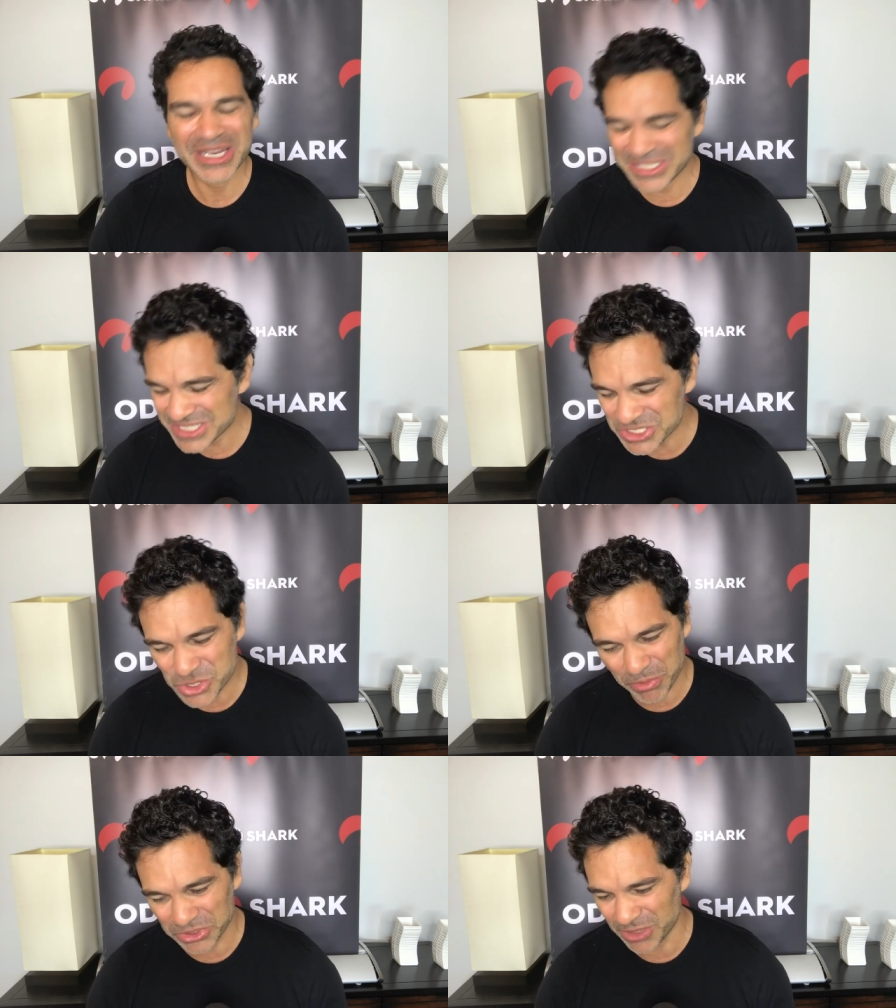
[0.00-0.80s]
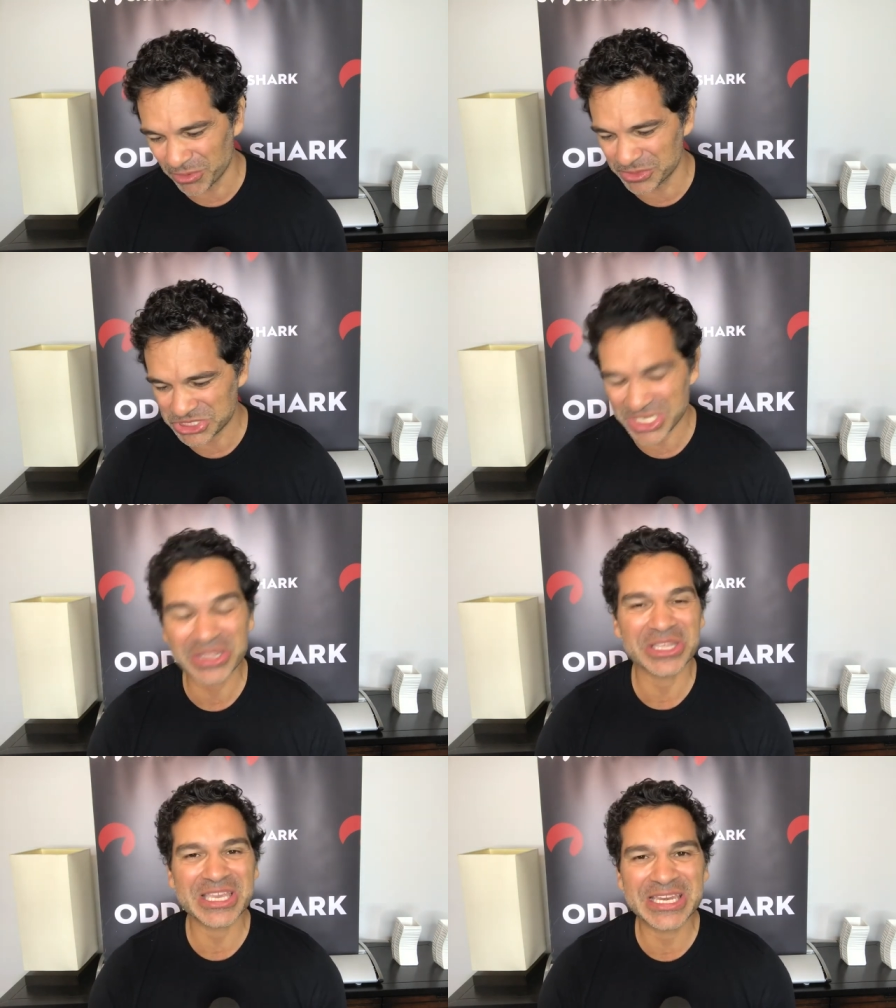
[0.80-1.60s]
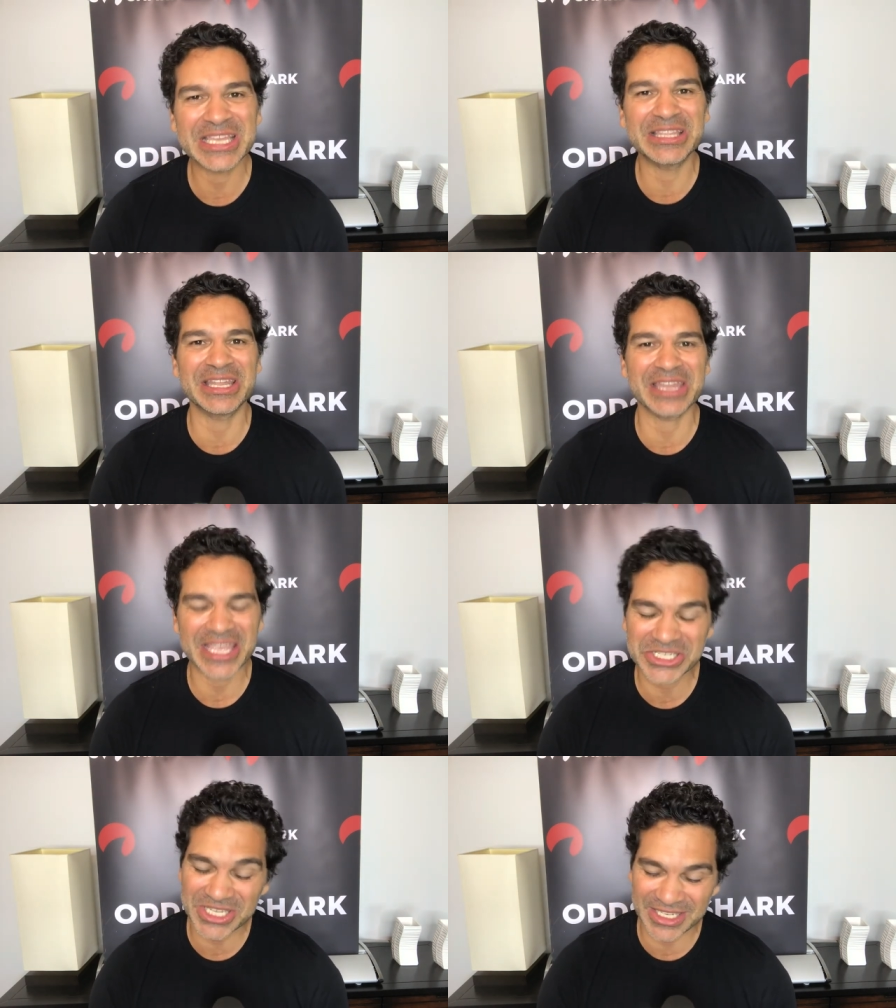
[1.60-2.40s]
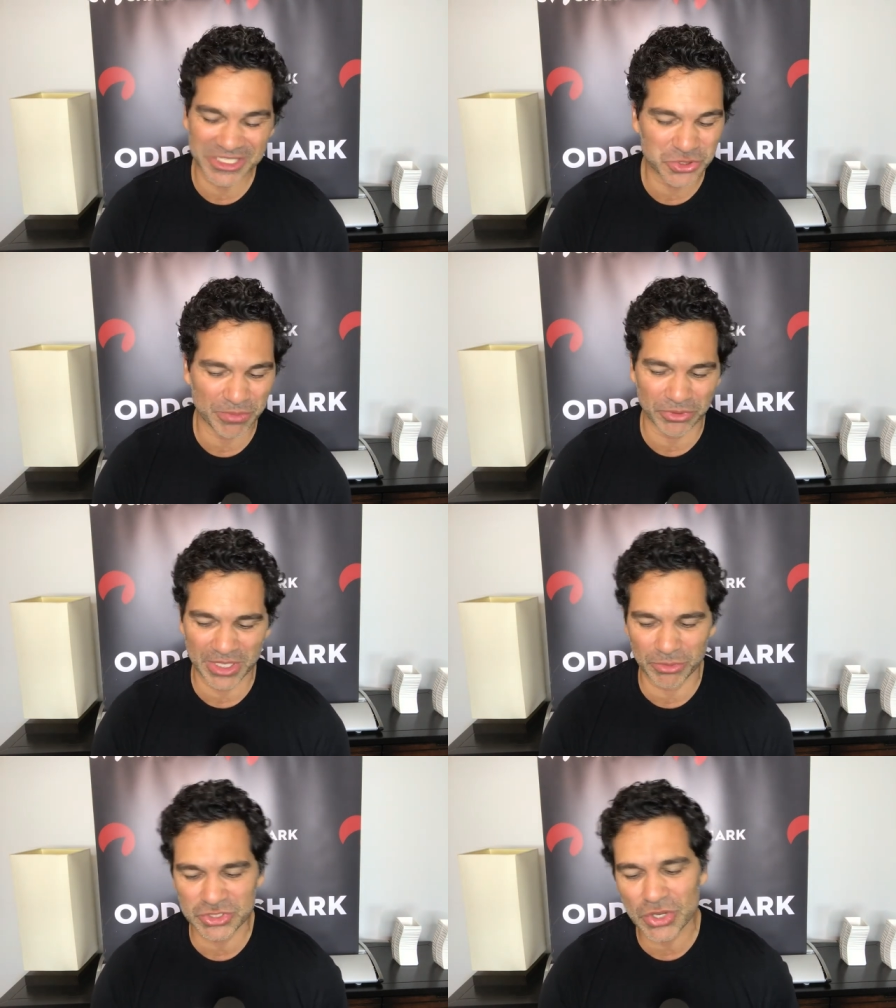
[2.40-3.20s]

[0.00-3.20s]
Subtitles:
He's a triple-double machine, leading the nation in triple-doubles.